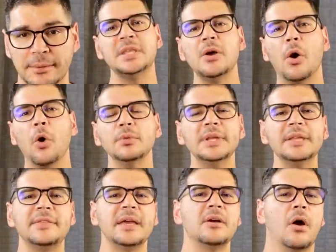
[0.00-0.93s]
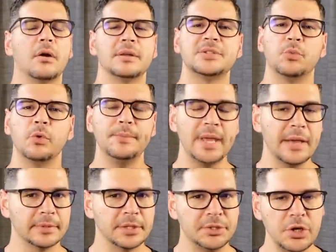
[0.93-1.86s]
The only thing artists would be
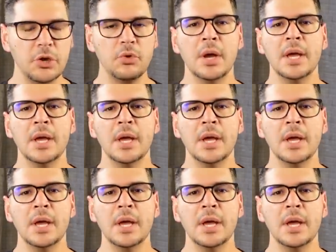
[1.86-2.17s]
able to do